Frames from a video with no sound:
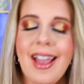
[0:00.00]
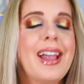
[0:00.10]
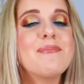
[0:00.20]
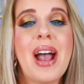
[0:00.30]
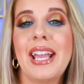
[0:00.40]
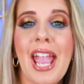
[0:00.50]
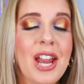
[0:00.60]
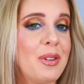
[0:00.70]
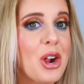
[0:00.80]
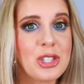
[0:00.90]
I'm, I can not
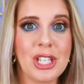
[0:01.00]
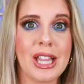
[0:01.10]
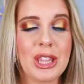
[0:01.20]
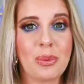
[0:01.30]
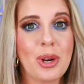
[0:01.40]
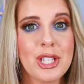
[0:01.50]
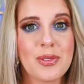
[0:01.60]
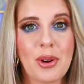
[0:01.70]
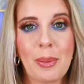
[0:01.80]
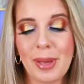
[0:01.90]
even articulate the words
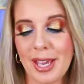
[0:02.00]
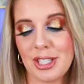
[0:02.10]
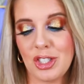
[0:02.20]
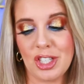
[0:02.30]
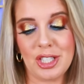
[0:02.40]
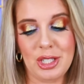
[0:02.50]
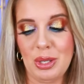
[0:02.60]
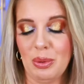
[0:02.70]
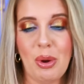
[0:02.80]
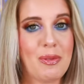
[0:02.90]
for it because it's just
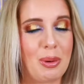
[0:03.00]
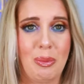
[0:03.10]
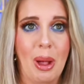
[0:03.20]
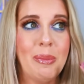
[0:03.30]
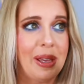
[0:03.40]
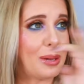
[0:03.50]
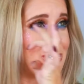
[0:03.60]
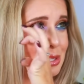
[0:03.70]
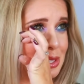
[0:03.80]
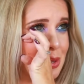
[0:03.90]
too overwhelming. I'm
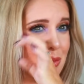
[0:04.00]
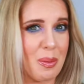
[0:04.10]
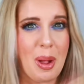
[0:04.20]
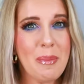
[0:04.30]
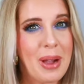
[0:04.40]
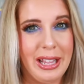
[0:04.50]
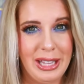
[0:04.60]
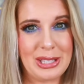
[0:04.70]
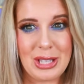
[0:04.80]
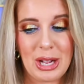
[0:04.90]
just so overwhelmed by
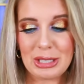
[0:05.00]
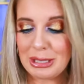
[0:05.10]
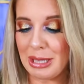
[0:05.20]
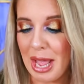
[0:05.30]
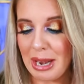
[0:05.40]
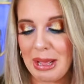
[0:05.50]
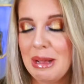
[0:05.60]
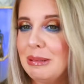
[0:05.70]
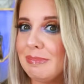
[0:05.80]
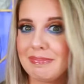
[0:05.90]
this launch that
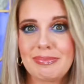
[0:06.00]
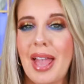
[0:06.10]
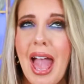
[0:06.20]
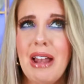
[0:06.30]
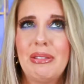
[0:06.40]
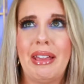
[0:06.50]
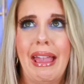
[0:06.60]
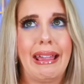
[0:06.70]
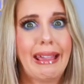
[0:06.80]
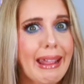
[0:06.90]
I don't think I
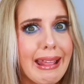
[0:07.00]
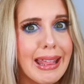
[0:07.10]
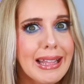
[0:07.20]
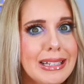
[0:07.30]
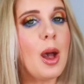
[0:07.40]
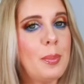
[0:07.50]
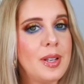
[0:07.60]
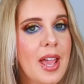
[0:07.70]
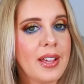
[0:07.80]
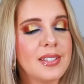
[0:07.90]
can get it. Up
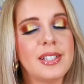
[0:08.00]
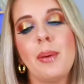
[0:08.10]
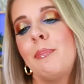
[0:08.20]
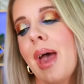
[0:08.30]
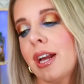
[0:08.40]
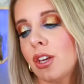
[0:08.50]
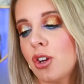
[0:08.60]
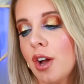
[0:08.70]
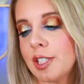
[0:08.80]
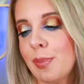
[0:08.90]
next, MAC
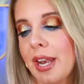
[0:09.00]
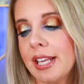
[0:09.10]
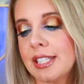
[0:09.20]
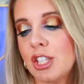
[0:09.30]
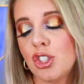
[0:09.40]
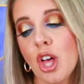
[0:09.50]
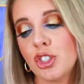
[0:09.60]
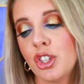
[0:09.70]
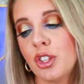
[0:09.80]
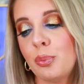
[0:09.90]
Cosmetics is
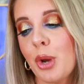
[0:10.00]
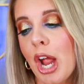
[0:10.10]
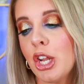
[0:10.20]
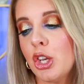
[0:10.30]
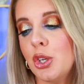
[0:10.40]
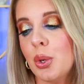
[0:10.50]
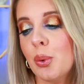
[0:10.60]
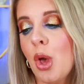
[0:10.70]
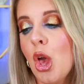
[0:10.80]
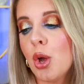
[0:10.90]
launching their brand
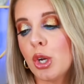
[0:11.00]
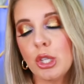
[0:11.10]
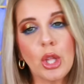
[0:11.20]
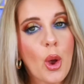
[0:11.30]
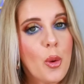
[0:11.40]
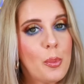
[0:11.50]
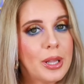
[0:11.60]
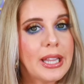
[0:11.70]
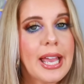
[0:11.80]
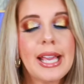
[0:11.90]
new Glow
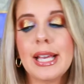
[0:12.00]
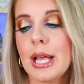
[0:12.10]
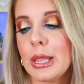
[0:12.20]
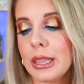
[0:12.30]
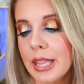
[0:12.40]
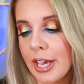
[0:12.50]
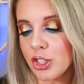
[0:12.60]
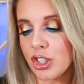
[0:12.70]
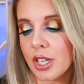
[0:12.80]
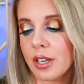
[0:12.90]
Play
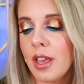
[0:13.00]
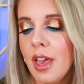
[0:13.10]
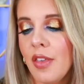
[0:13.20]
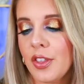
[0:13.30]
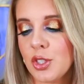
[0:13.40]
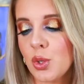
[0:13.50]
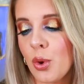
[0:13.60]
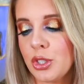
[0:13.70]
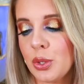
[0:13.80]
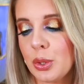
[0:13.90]
collection. This is
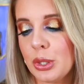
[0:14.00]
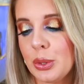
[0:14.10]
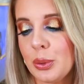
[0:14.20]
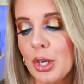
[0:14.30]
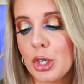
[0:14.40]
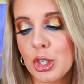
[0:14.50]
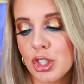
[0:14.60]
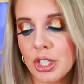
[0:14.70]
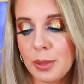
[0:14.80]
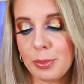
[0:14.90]
going to include
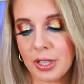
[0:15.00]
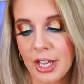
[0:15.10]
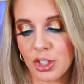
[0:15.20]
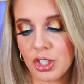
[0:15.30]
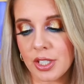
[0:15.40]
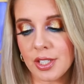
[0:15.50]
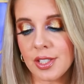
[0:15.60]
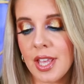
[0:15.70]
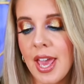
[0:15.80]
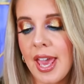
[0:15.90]
cushiony
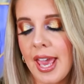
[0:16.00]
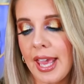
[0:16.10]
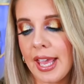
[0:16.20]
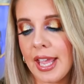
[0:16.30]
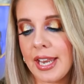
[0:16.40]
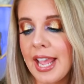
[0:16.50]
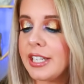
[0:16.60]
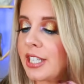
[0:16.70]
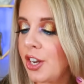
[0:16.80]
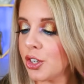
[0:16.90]
blushes and a
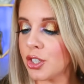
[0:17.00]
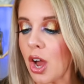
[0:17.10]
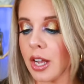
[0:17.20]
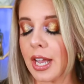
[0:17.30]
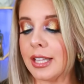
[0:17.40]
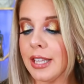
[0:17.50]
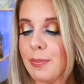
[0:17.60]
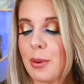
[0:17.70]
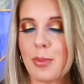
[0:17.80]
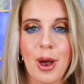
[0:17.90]
Tender Talk lip
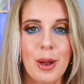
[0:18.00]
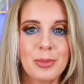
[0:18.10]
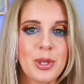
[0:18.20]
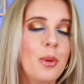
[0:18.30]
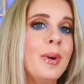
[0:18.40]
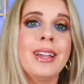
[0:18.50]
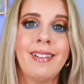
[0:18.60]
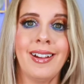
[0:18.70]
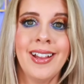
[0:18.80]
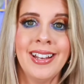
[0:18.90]
balms. Oh my
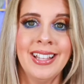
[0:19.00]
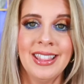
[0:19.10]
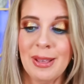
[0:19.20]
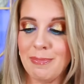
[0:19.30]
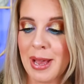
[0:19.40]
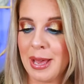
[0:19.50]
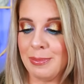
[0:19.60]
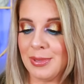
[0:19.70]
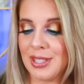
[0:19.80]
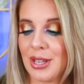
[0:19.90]
god, lip
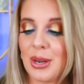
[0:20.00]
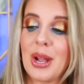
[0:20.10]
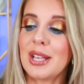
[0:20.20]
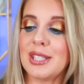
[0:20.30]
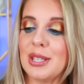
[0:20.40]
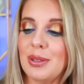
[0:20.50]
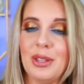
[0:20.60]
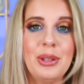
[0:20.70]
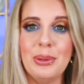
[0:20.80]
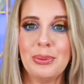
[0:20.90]
balms are also the
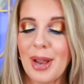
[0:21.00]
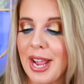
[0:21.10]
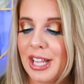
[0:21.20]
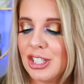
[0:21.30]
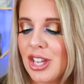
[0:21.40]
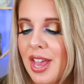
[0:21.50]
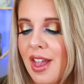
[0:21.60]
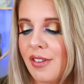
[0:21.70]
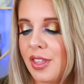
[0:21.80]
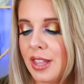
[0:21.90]
new rage.
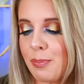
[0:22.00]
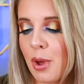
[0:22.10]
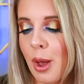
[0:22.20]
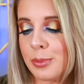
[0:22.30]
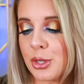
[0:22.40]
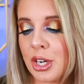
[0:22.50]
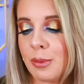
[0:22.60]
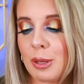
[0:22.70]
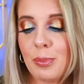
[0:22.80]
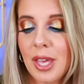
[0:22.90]
The lip balms are going to
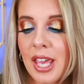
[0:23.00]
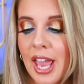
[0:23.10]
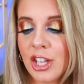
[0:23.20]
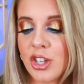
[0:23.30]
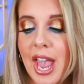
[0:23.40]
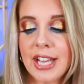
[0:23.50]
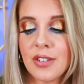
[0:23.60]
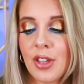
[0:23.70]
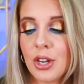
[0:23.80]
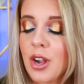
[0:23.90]
be pH
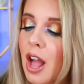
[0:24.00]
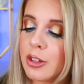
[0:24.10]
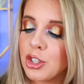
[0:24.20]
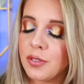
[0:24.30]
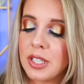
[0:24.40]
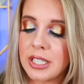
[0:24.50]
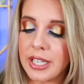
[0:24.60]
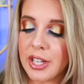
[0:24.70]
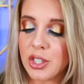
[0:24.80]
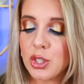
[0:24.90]
activated color shifting
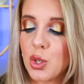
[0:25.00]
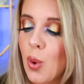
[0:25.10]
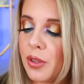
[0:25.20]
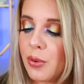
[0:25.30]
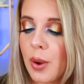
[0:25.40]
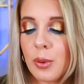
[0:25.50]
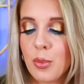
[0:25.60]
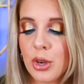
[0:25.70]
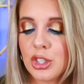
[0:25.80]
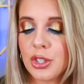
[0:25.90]
tints, 24 hour
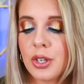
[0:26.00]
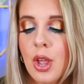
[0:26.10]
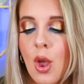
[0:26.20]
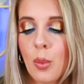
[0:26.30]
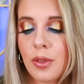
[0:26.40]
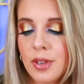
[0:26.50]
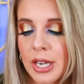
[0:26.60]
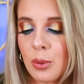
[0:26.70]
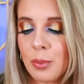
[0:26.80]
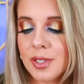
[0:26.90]
moisture with
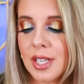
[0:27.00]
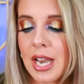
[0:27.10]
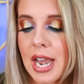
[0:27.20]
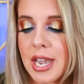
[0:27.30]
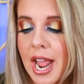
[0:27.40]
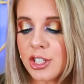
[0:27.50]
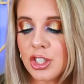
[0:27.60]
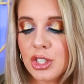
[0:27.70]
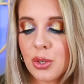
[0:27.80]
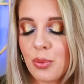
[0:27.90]
91%
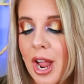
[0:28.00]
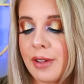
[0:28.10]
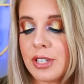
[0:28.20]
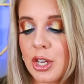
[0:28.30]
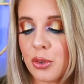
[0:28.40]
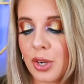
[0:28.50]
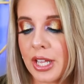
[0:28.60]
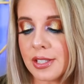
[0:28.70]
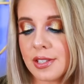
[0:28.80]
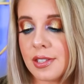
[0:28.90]
naturally derived
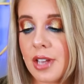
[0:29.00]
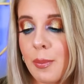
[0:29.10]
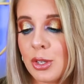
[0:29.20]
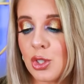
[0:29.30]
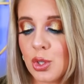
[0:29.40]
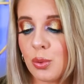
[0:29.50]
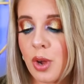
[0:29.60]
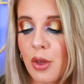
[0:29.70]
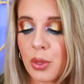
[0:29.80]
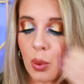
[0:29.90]
ingredients. This is coming soon
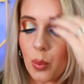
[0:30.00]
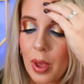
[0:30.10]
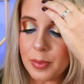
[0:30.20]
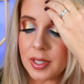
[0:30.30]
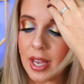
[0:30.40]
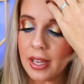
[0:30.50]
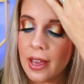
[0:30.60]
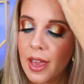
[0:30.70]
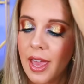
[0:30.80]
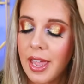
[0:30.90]
on their website.
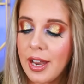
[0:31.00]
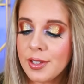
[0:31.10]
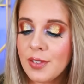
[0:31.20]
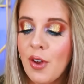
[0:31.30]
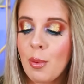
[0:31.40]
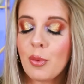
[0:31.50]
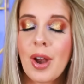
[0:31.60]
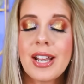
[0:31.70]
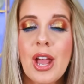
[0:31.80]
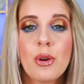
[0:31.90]
It is available
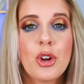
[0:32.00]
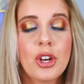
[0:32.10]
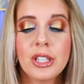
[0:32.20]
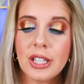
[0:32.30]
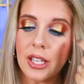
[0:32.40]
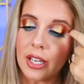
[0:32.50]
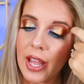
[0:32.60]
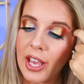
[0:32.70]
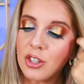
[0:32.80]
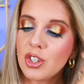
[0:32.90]
right now currently in
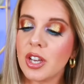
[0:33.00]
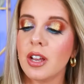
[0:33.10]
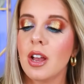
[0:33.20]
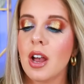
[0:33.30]
Asia.